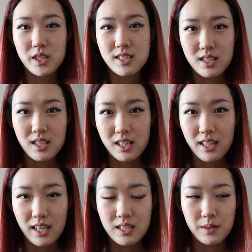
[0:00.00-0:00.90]
oldest in the
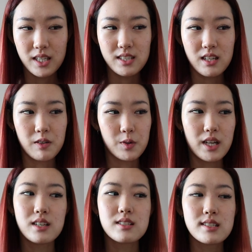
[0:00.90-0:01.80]
class because everyone
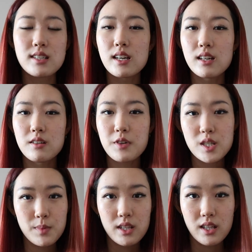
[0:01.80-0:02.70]
else is like a
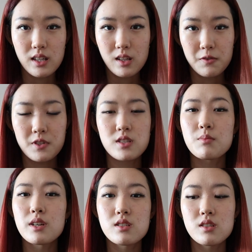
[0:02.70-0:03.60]
freshman, like in their first
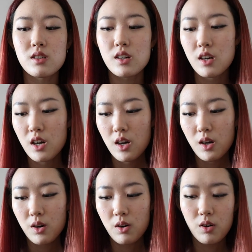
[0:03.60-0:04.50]
semester,
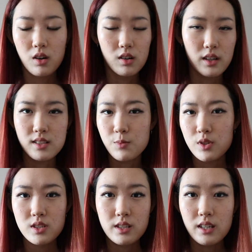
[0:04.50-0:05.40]
or like
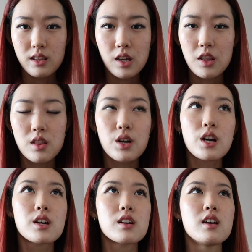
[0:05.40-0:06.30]
someone's like in their
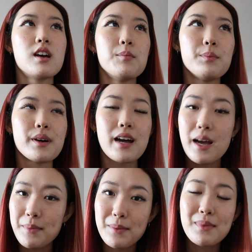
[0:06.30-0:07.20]
third, but
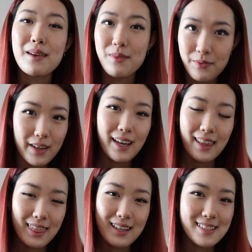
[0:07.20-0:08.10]
I'm in my
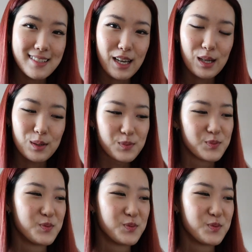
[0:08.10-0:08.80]
fifth, so